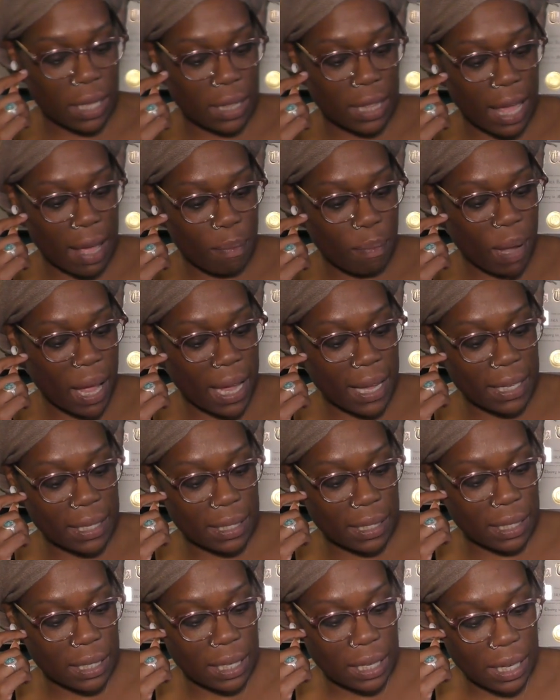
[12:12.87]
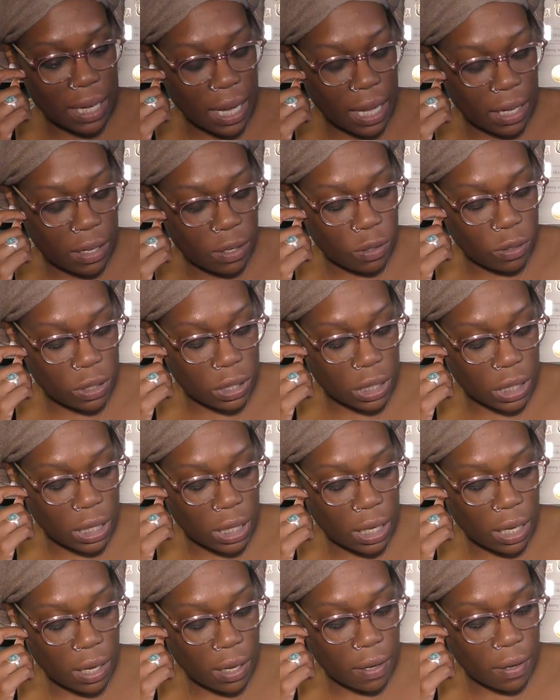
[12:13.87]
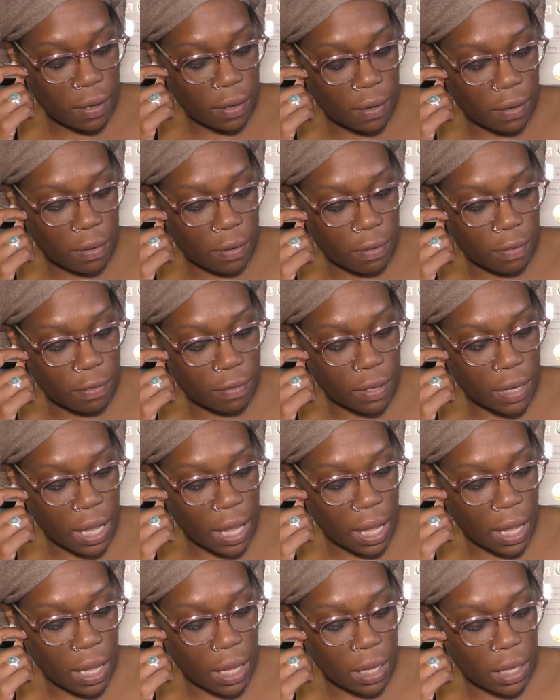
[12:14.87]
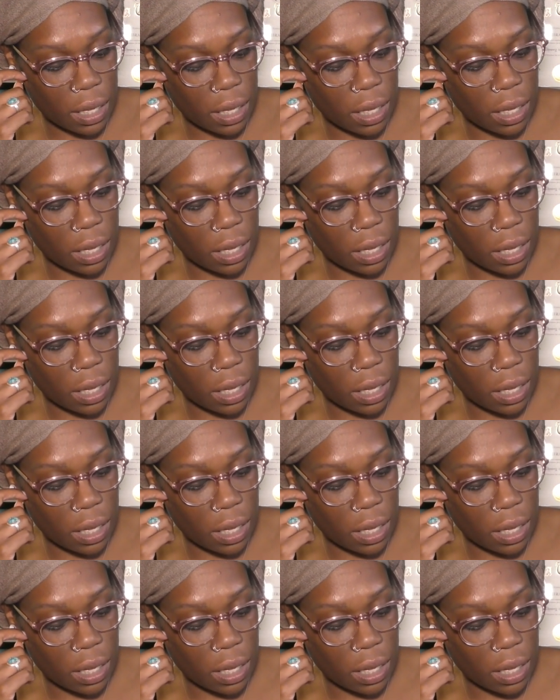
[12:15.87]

that Piscean energy of like